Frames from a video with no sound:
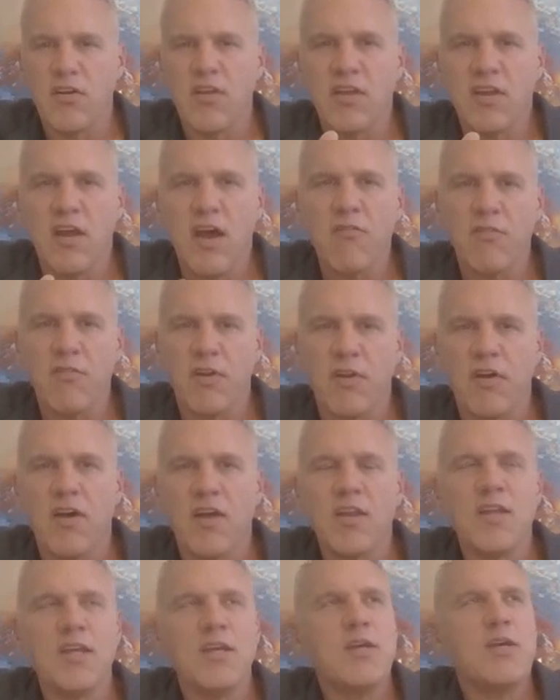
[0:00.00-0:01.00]
turning it off and
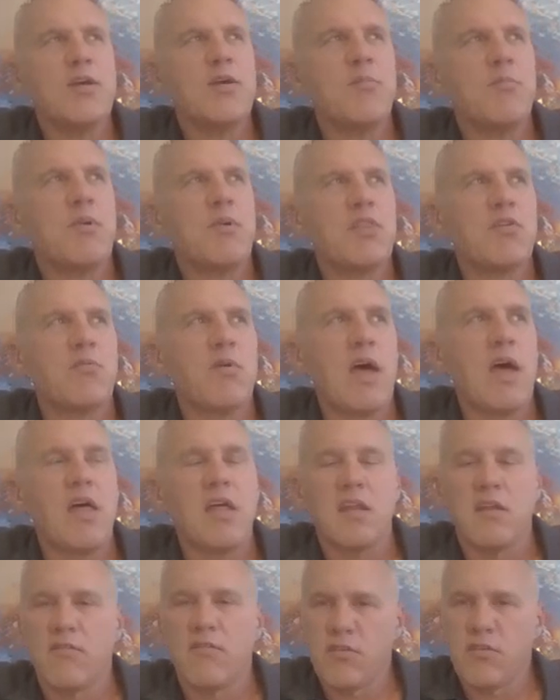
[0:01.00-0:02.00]
on but the
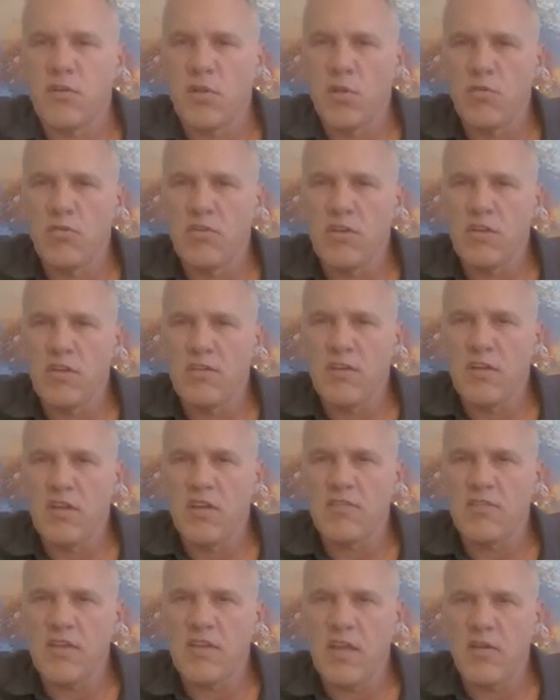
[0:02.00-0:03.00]
reality is they're losing a
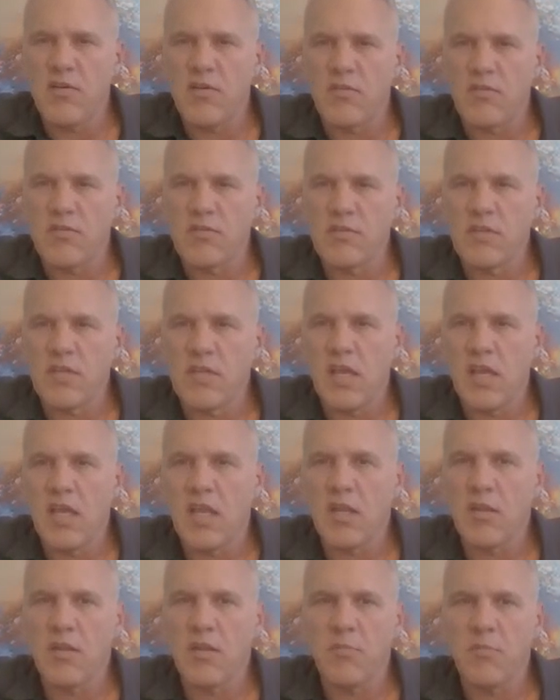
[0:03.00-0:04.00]
ton of sales
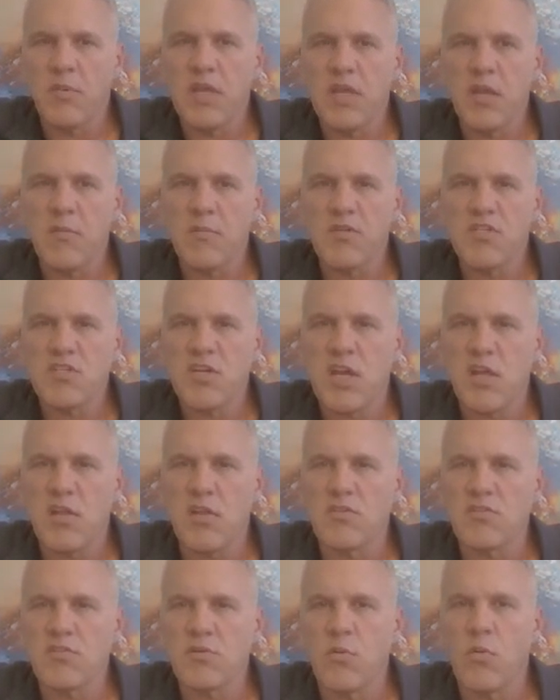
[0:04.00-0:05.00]
and it, it became a
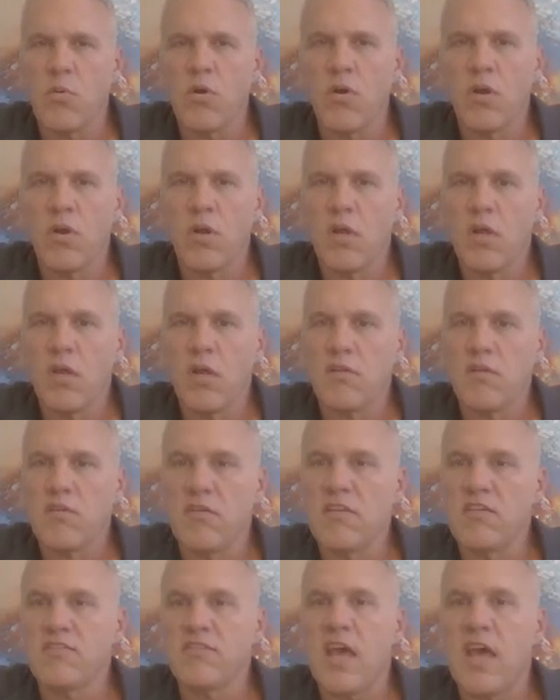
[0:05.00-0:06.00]
challenge or
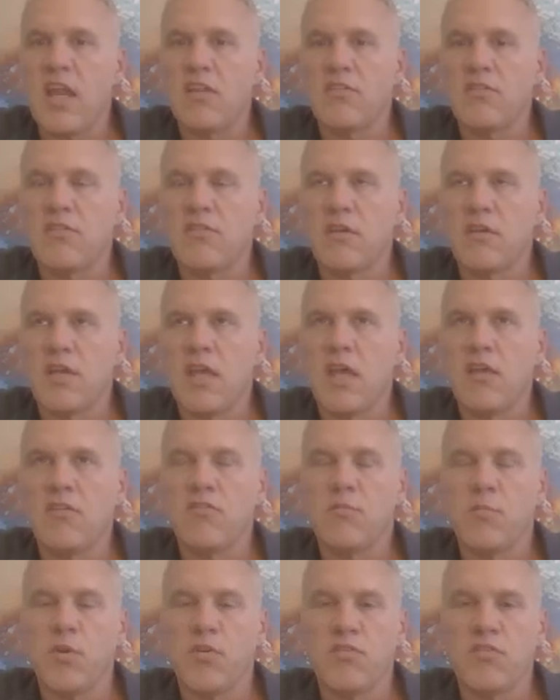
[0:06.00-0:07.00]
they're dissatisfied the
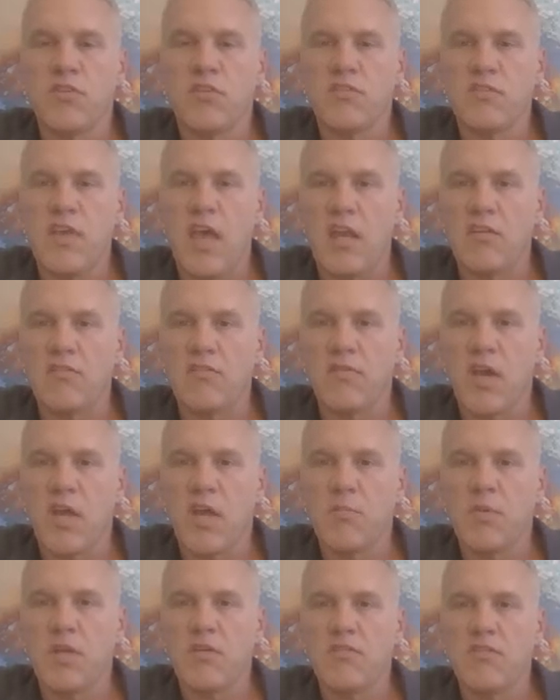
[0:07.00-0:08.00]
customer is
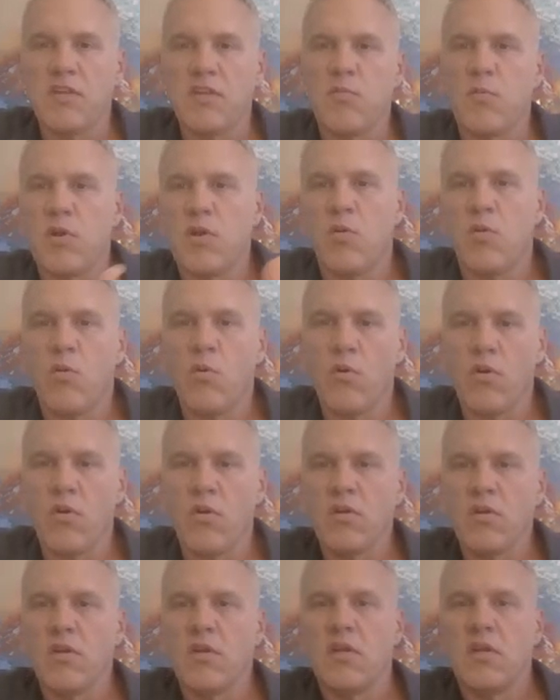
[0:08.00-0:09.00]
dissatisfied because they want to
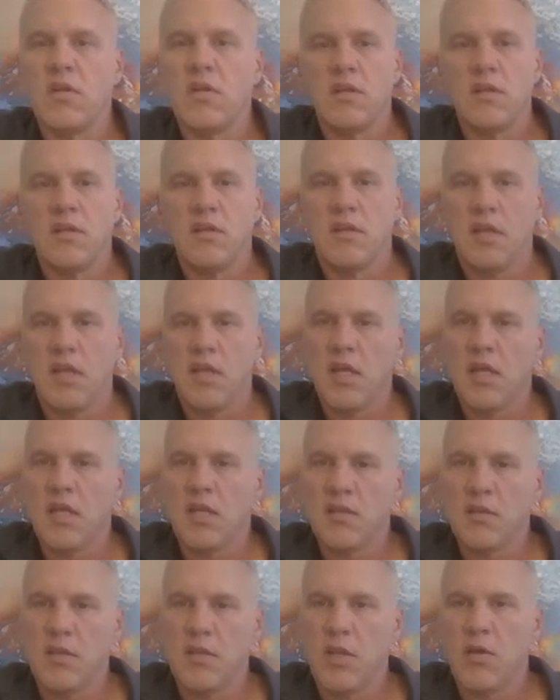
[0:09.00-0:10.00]
order
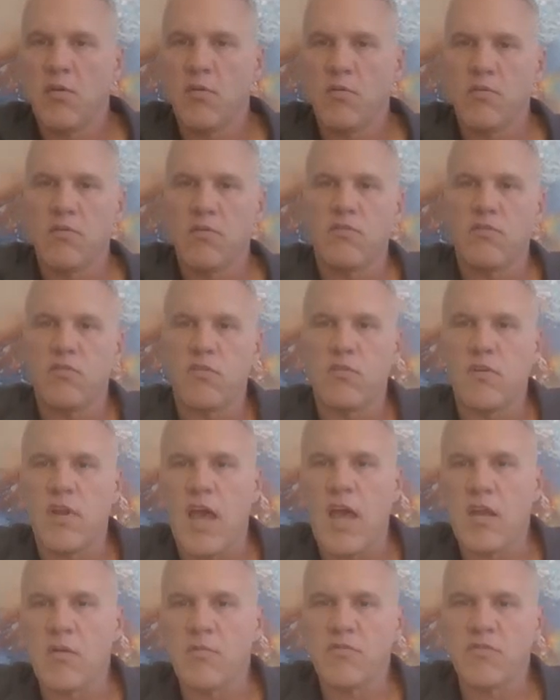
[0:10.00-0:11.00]
and you know
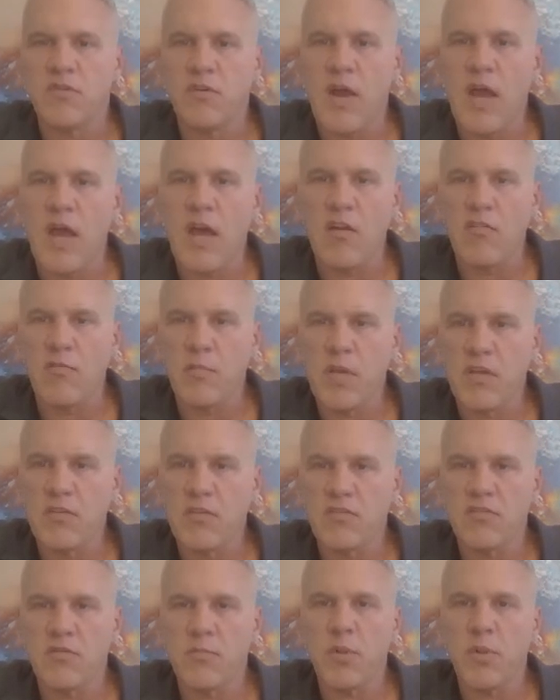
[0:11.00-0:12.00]
certain items they're out of
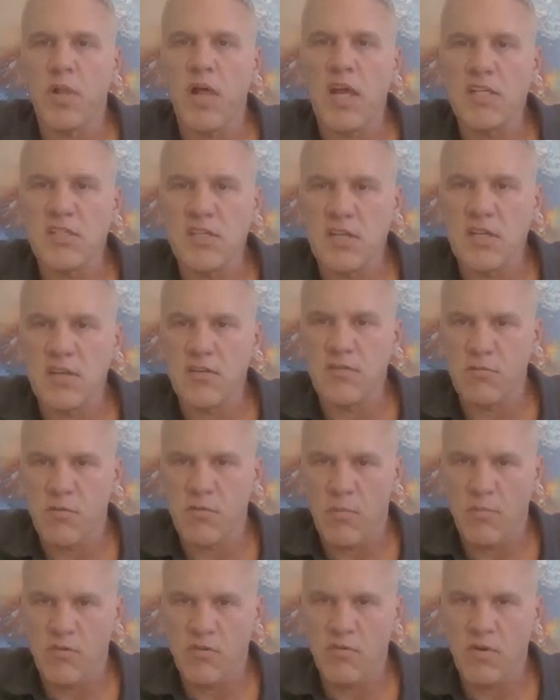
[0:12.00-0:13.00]
because of supply chain
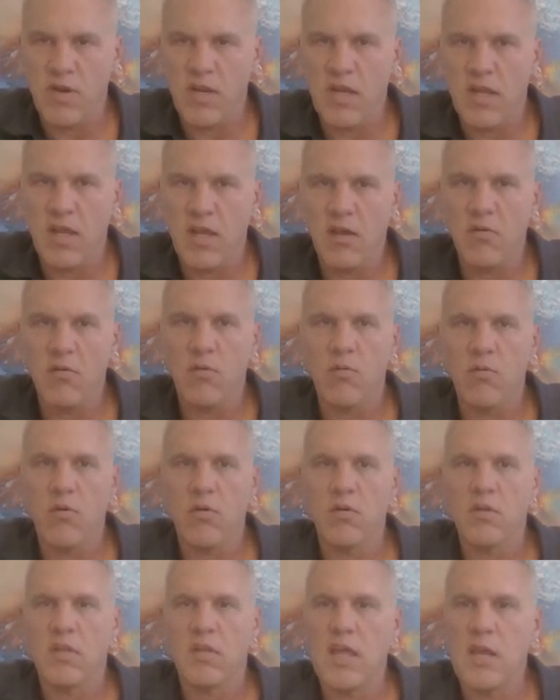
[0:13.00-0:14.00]
disruption right now
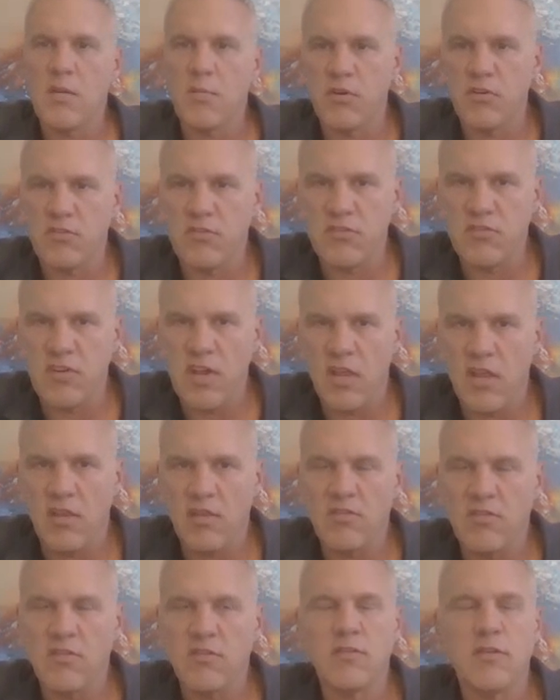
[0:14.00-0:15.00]
or labor
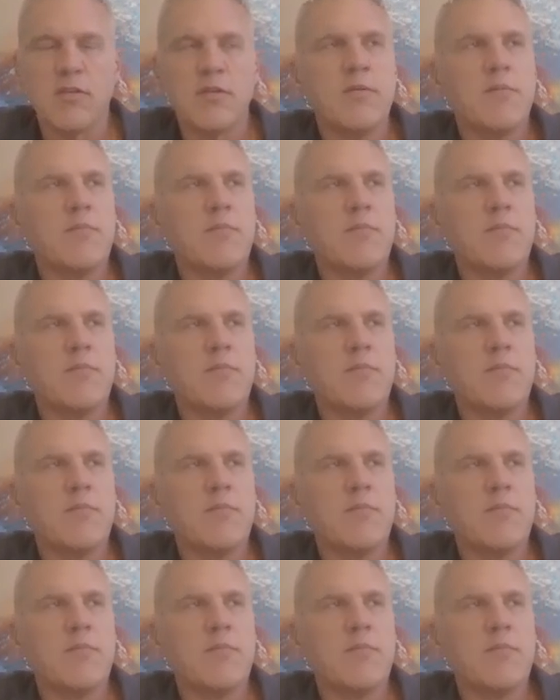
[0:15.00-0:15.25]
challenges